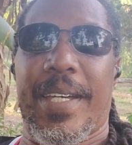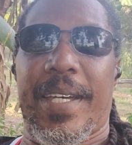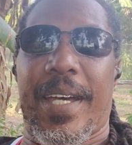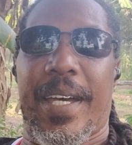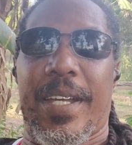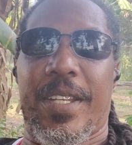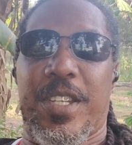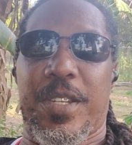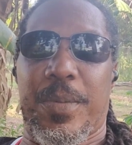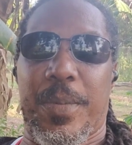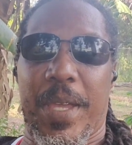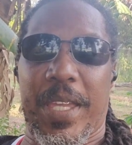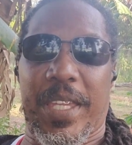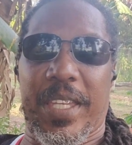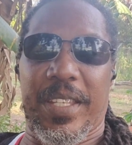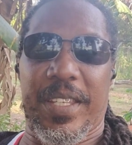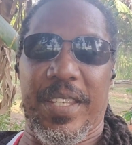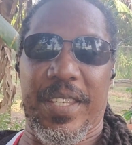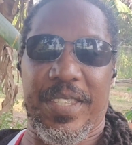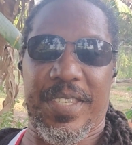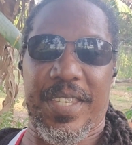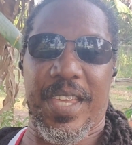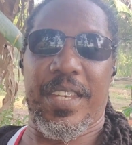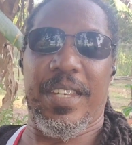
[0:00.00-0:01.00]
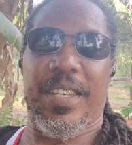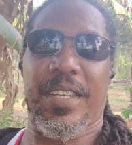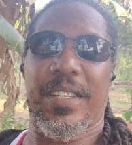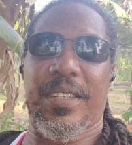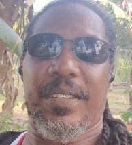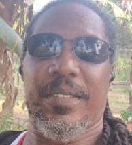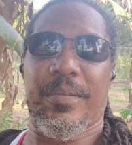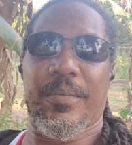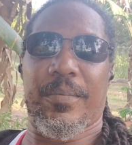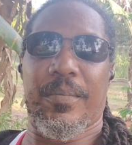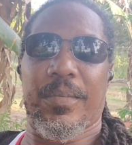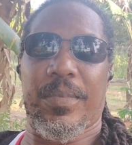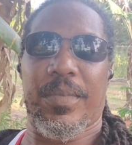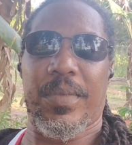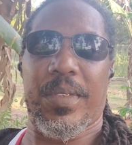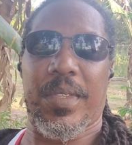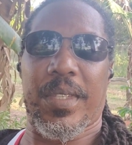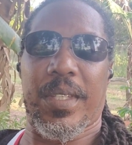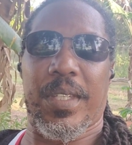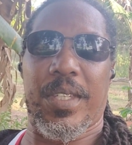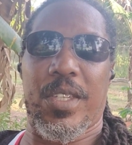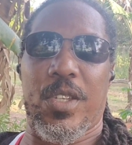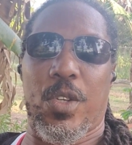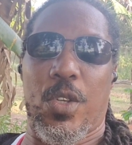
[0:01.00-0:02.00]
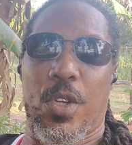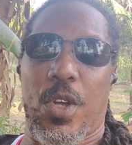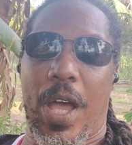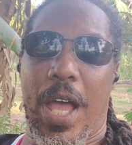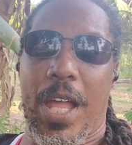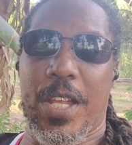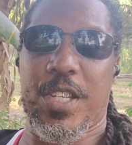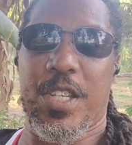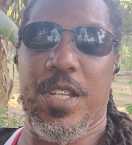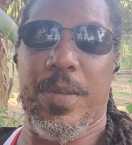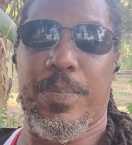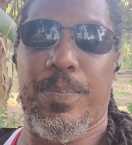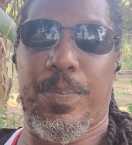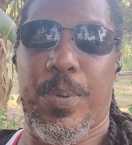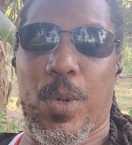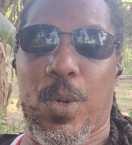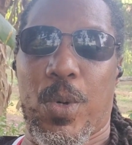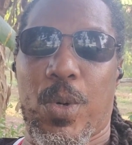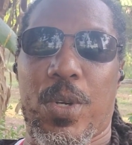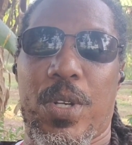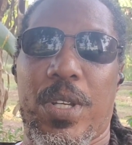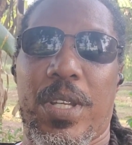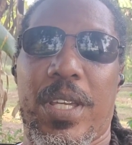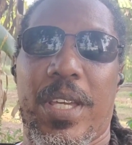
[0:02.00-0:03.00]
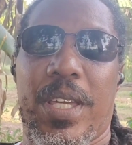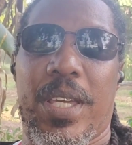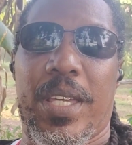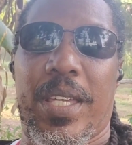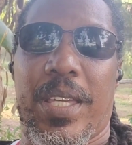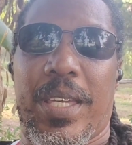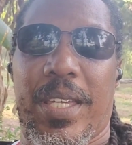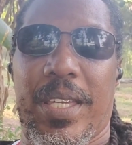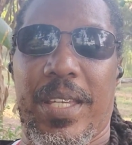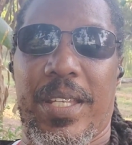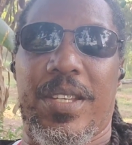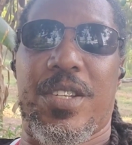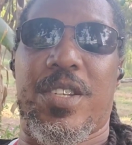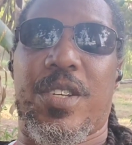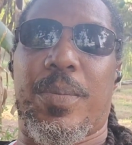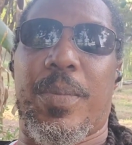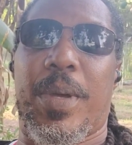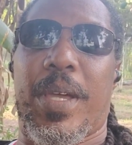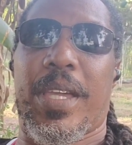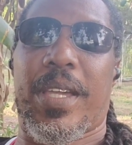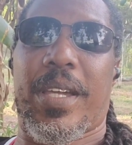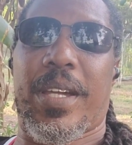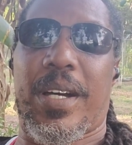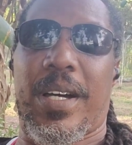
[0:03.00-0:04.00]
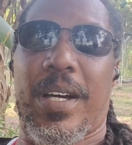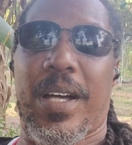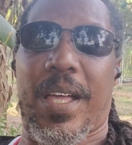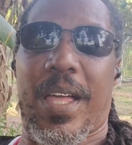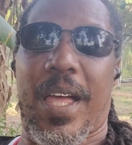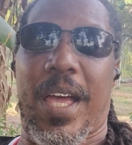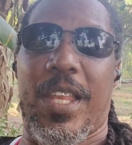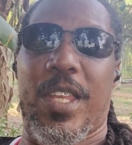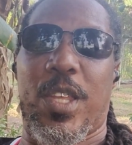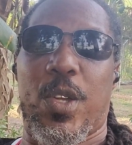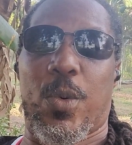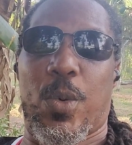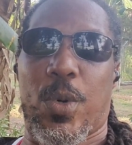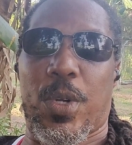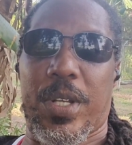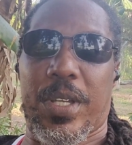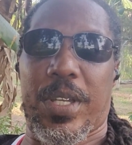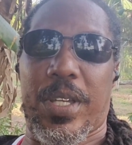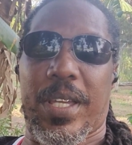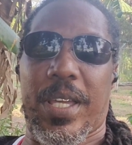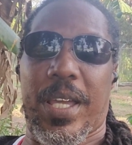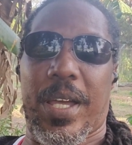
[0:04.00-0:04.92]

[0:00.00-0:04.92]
a Jamaican descendant, you're not actually born in Jamaica, and you want to